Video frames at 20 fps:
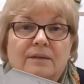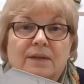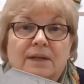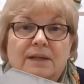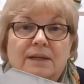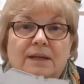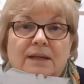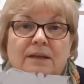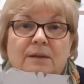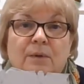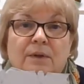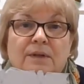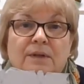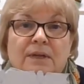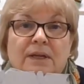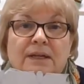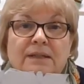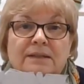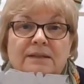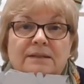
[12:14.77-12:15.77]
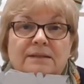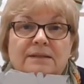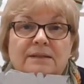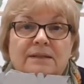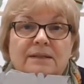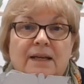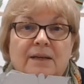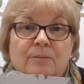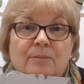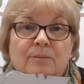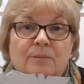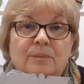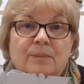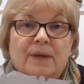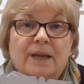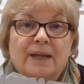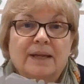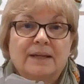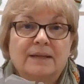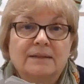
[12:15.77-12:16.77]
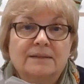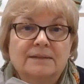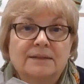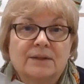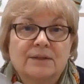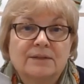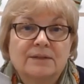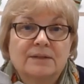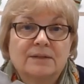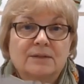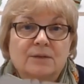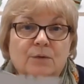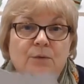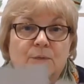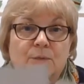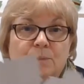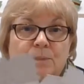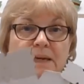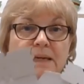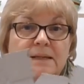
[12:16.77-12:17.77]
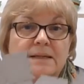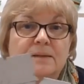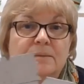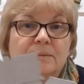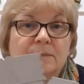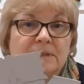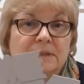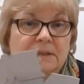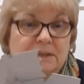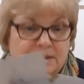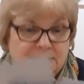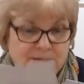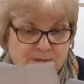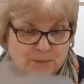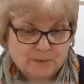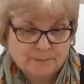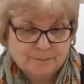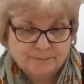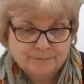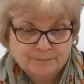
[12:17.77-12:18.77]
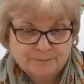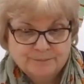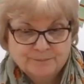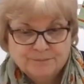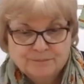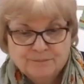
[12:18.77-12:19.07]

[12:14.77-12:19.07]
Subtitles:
little one that I did as a nameplate. So it's a sort of medium-sized one.